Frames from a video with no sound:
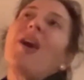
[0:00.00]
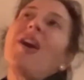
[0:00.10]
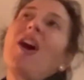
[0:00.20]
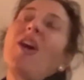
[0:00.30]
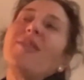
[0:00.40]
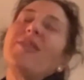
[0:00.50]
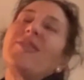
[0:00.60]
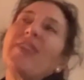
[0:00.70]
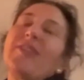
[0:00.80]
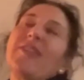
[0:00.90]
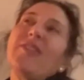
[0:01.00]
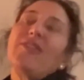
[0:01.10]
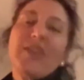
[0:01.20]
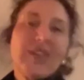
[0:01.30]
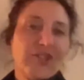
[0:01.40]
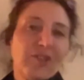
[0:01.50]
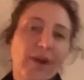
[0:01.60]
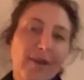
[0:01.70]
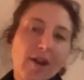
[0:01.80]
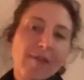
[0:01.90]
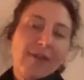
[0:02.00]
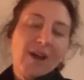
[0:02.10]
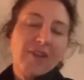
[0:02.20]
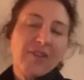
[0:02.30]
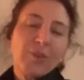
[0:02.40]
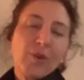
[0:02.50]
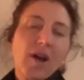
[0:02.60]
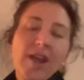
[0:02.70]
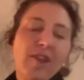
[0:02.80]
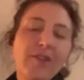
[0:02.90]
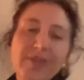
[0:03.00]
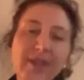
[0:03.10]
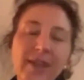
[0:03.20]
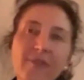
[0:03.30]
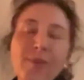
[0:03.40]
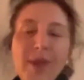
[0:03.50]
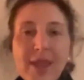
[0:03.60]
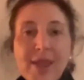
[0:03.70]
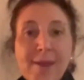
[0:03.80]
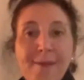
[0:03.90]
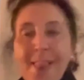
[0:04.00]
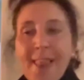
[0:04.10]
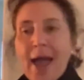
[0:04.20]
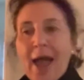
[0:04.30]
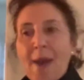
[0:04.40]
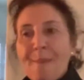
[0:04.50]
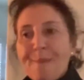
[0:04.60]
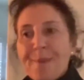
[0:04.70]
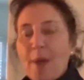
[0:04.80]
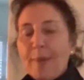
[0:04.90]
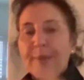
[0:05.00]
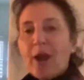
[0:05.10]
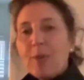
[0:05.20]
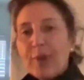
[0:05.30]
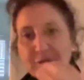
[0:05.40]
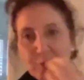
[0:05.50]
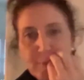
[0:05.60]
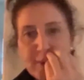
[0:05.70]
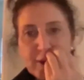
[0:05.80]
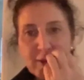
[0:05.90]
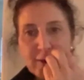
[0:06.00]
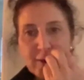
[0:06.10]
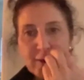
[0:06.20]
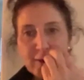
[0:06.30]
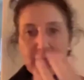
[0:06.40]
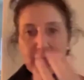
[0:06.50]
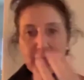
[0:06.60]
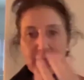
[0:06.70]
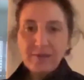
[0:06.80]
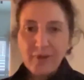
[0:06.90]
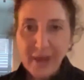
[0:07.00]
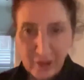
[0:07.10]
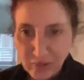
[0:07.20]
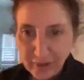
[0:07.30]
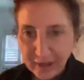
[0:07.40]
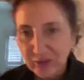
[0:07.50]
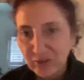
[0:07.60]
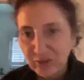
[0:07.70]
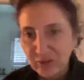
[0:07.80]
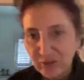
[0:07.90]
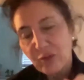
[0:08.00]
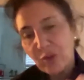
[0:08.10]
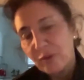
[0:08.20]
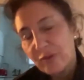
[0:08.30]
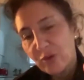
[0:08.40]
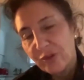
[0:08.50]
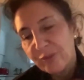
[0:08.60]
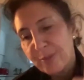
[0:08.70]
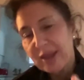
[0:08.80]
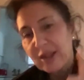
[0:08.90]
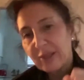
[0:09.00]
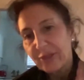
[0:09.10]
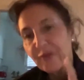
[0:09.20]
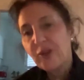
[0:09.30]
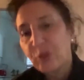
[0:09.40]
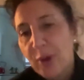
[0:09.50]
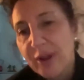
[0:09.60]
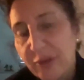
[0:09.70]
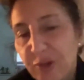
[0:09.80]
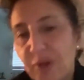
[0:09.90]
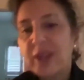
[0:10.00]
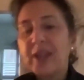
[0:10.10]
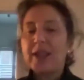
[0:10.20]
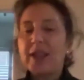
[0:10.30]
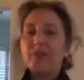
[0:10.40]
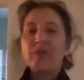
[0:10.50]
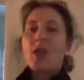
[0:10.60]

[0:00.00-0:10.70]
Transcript: I see this is the issue I find as well. I don't think, for me, I went to a meeting on Friday. I went to the Financial Action Task Force meeting, the first one in 3 years.